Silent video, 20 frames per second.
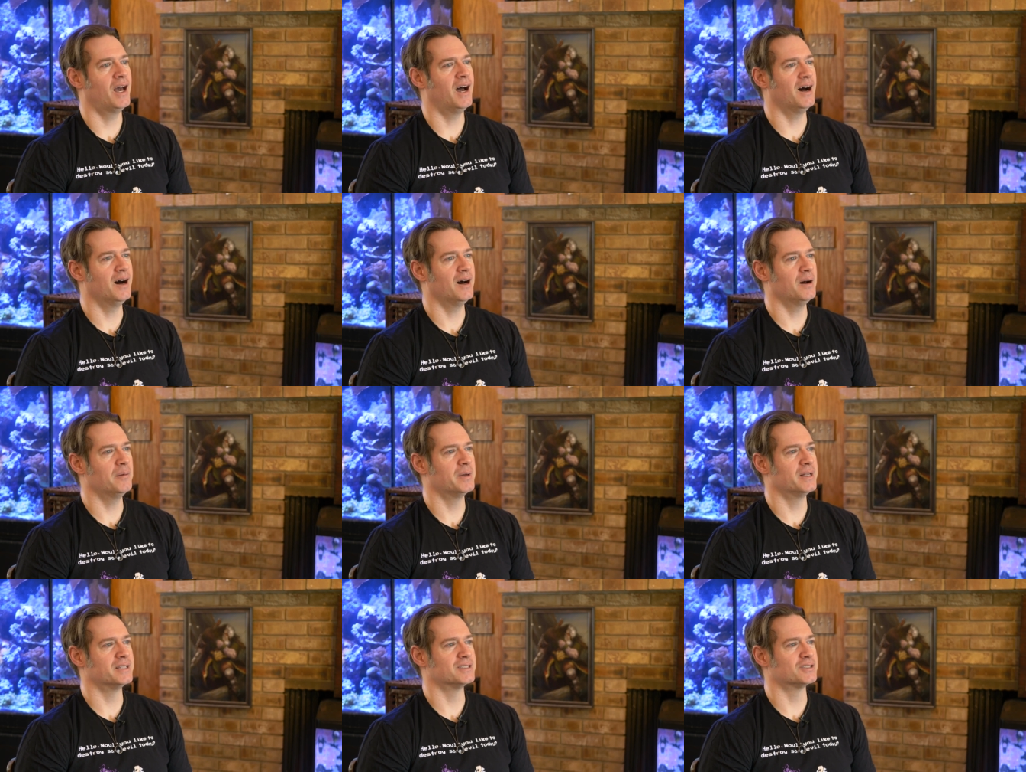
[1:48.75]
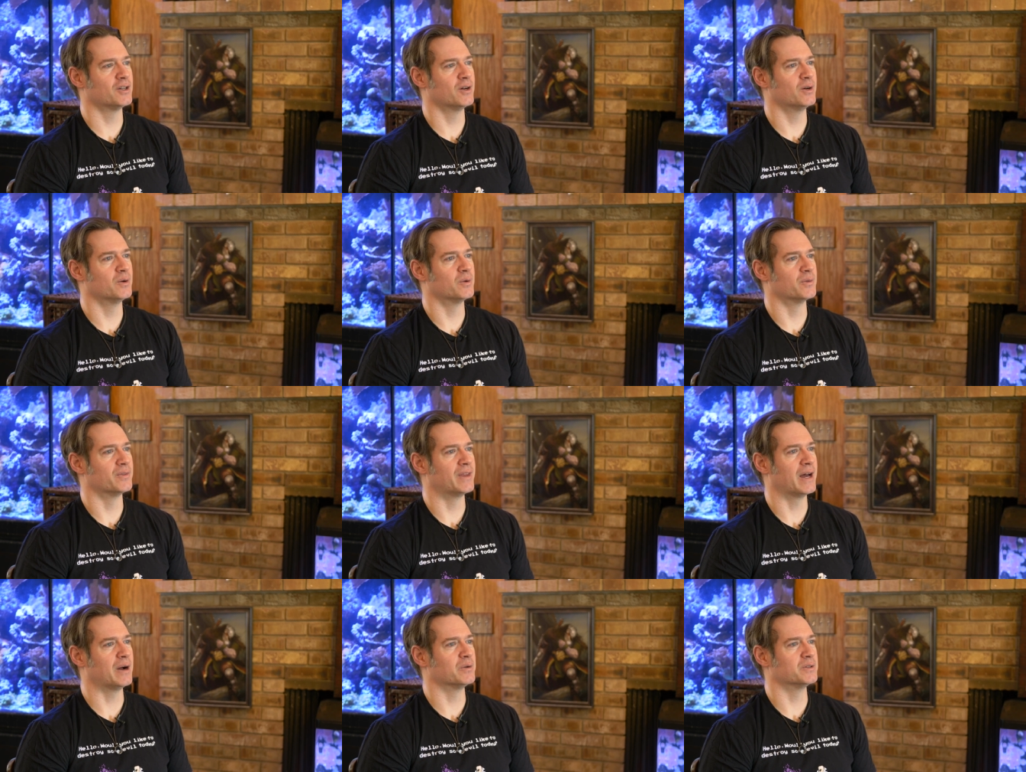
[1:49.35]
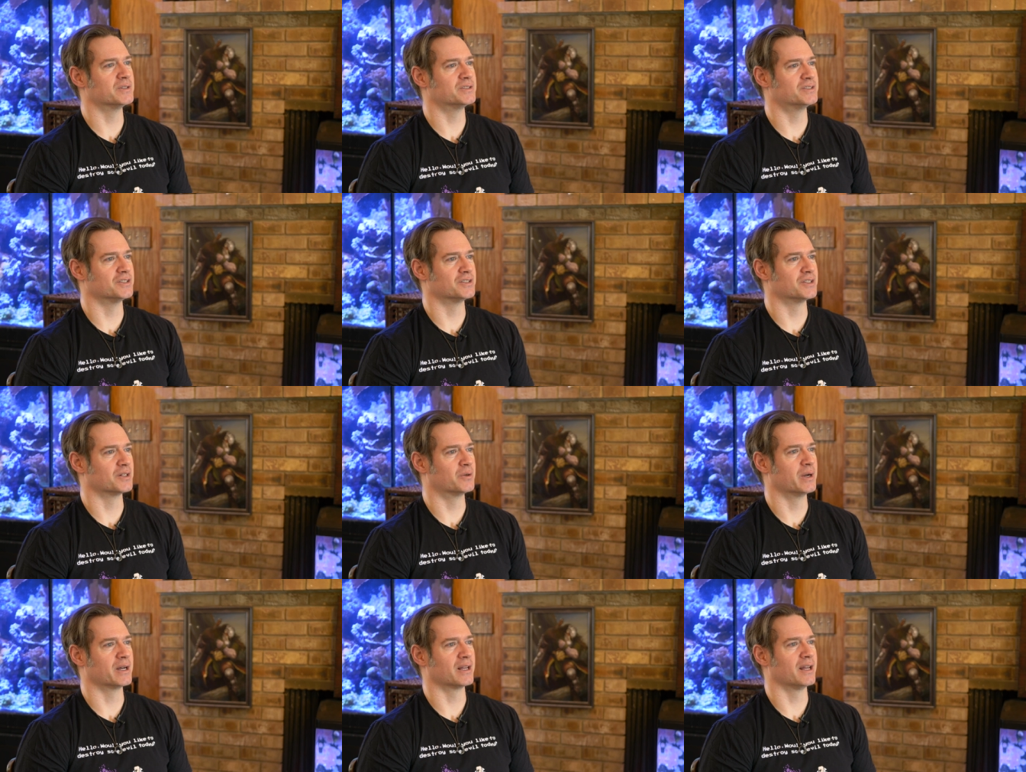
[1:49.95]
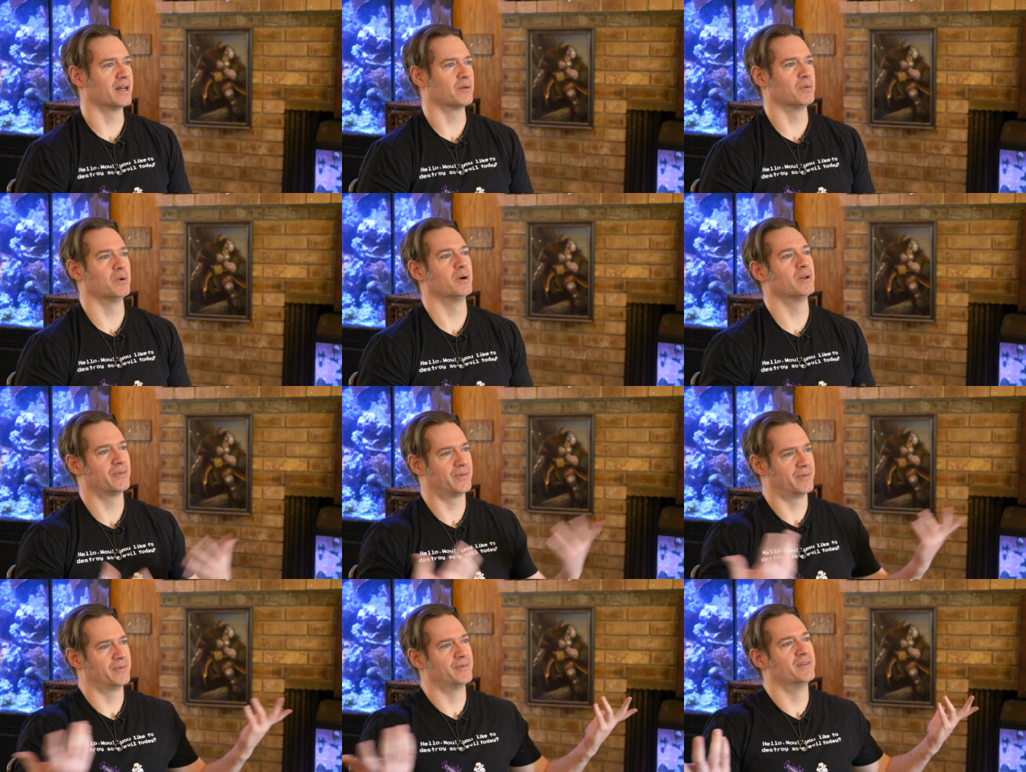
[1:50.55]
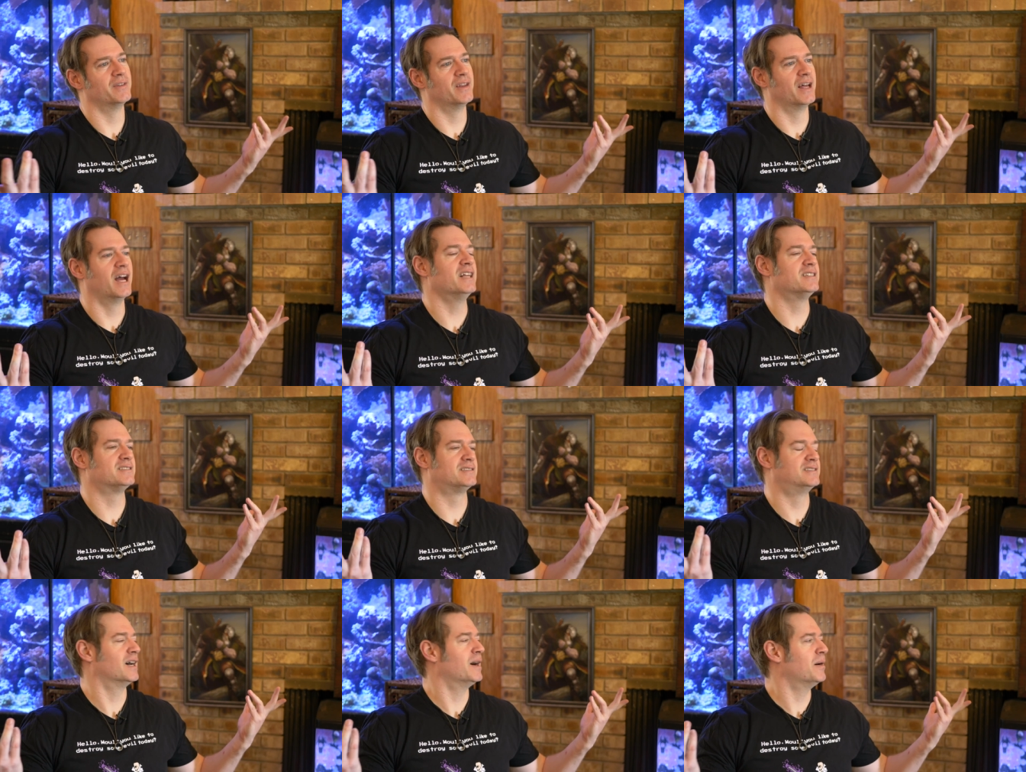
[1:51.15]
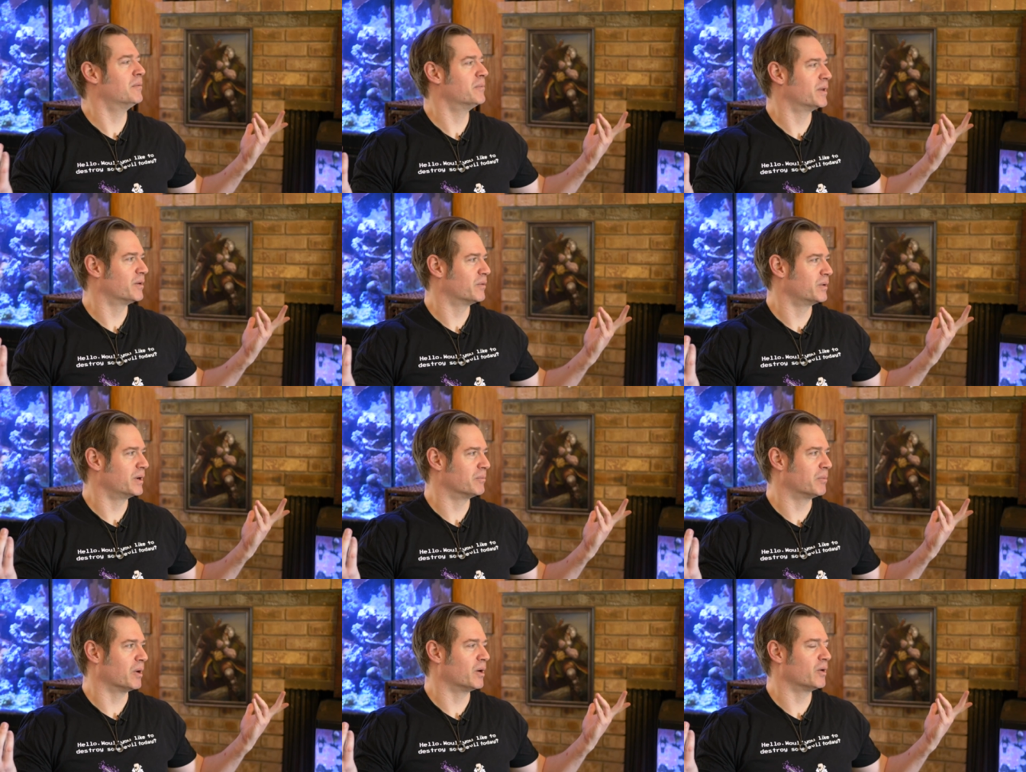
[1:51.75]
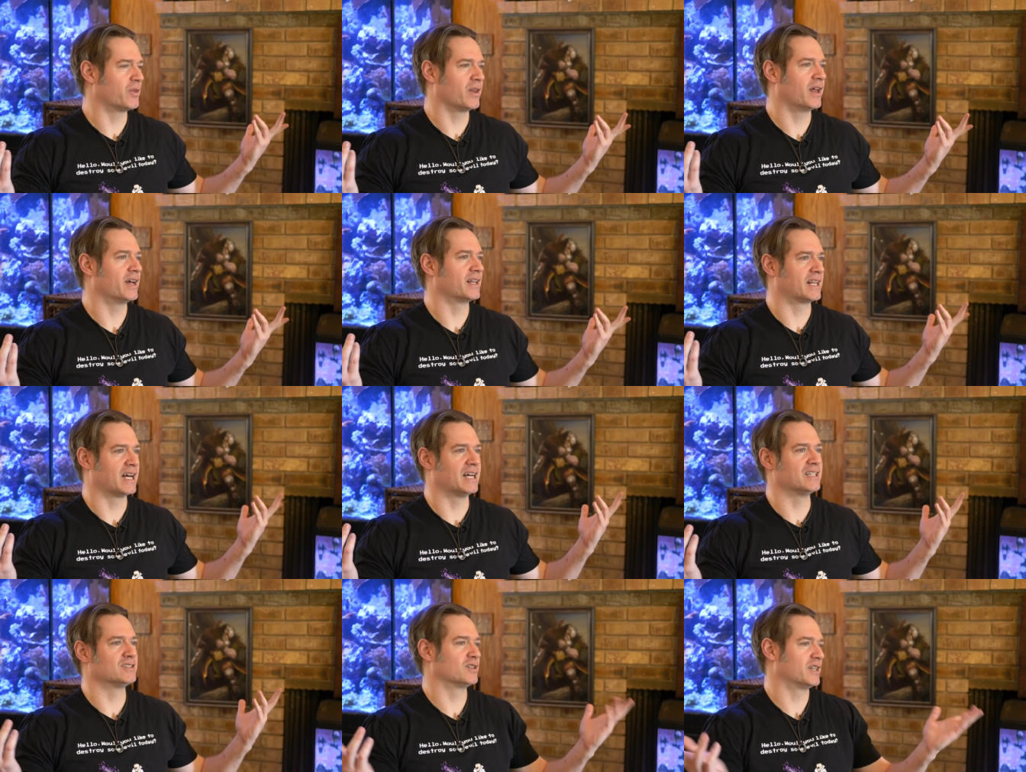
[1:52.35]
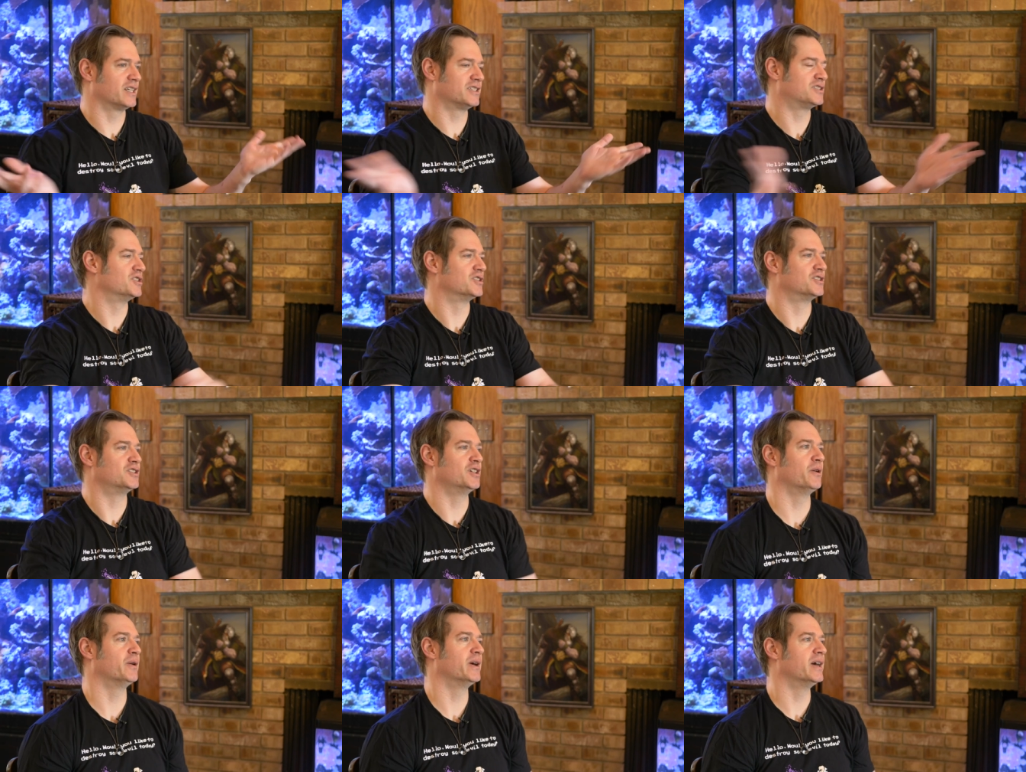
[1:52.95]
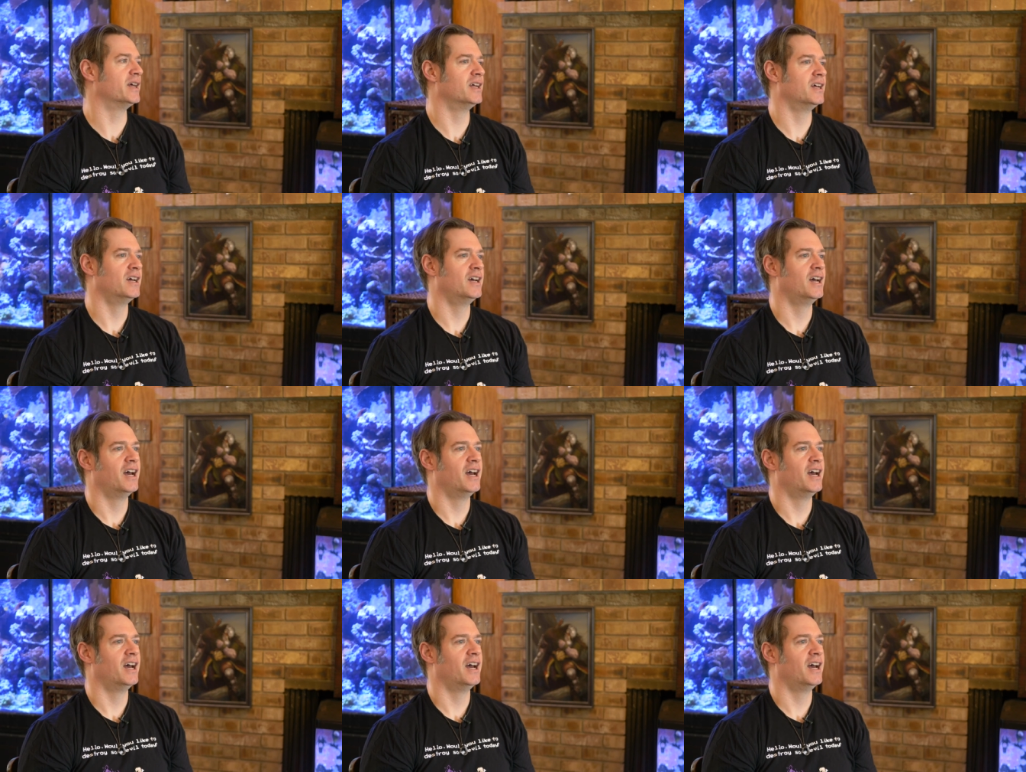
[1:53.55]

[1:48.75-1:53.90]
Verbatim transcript: Um, and so that was just a quick like, well, it's dumb that we're both like that, so let's just do it.